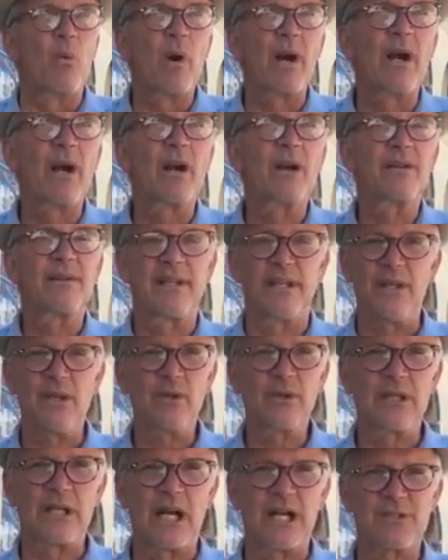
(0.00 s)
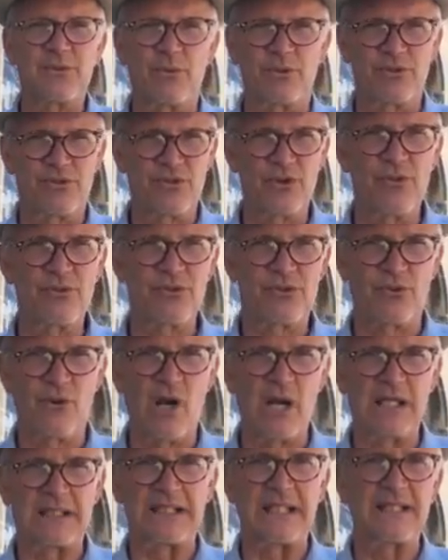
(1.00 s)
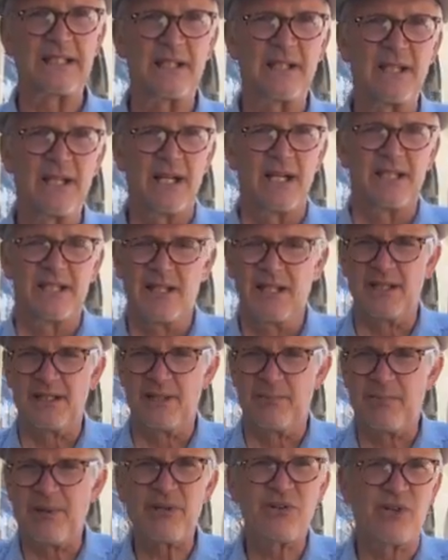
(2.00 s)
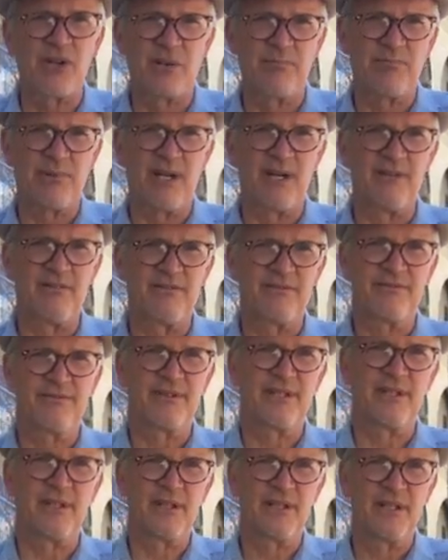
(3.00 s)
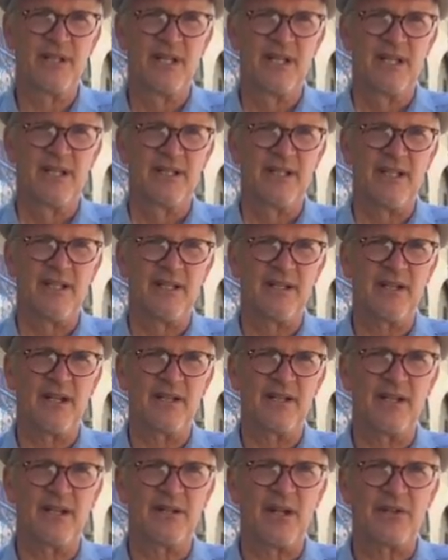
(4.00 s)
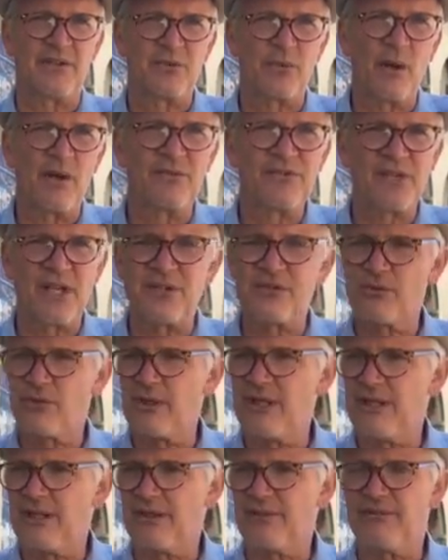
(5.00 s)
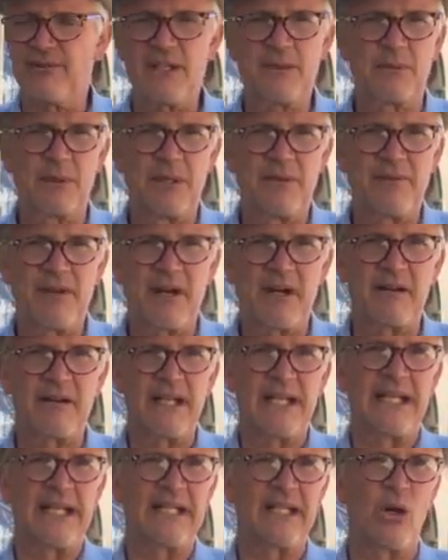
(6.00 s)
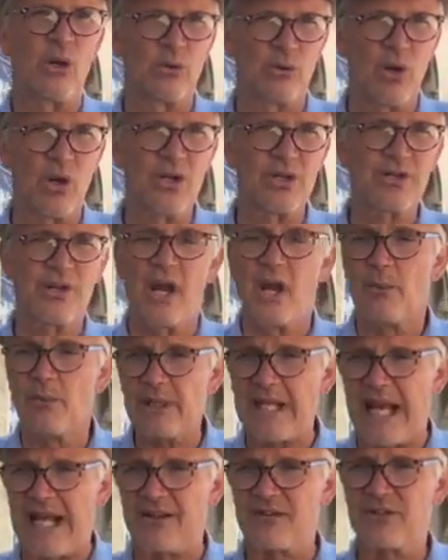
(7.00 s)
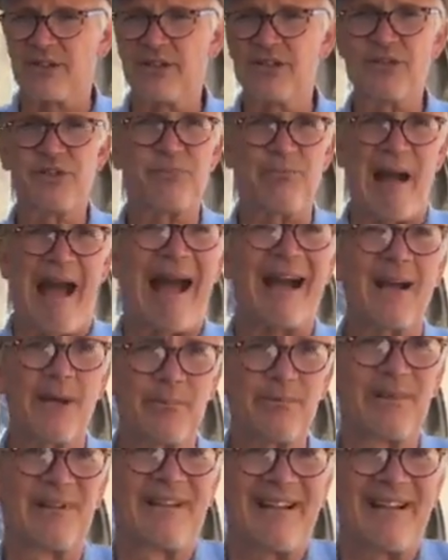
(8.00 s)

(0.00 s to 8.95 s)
where the Huguenots were so strong that the bishop of the 12th century cathedral there in Orange would actually just pack up